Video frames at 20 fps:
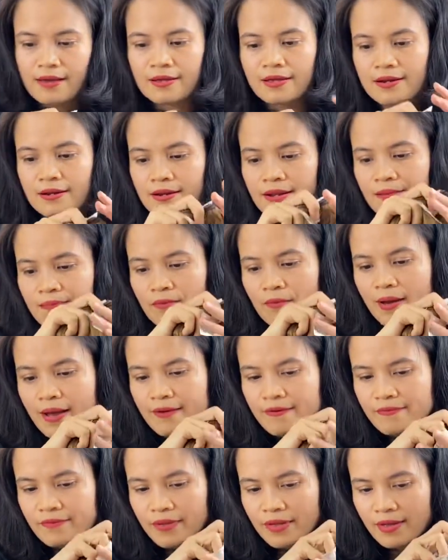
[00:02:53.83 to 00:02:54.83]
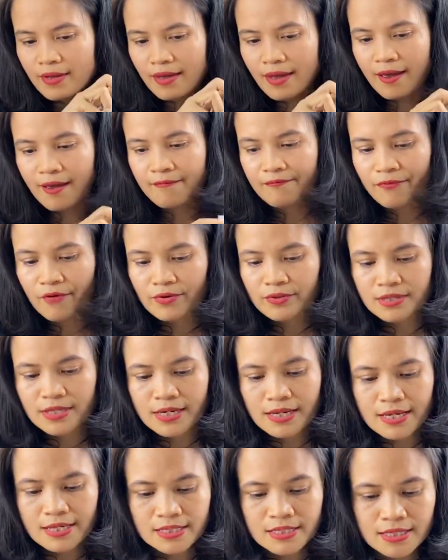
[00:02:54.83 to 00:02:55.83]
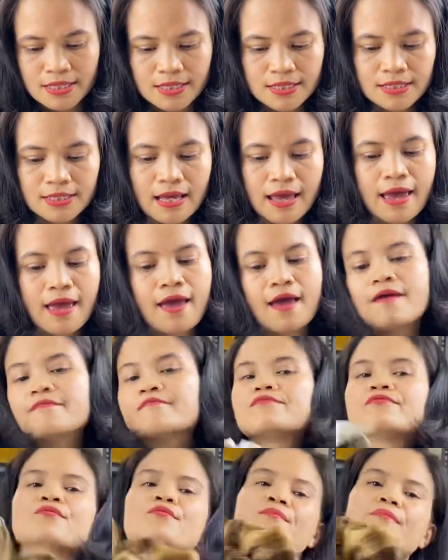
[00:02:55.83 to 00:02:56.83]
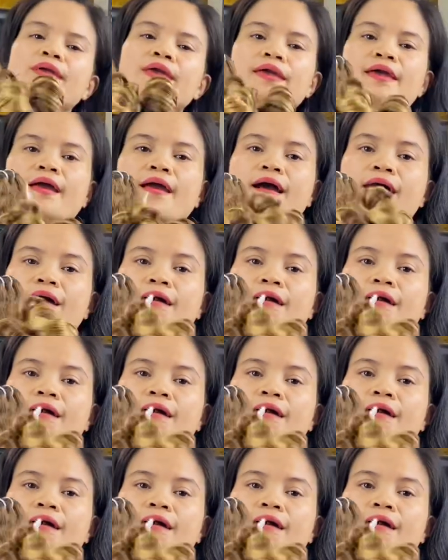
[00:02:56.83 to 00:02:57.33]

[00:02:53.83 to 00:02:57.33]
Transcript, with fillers: in deep wavy and 14 inches and Funmi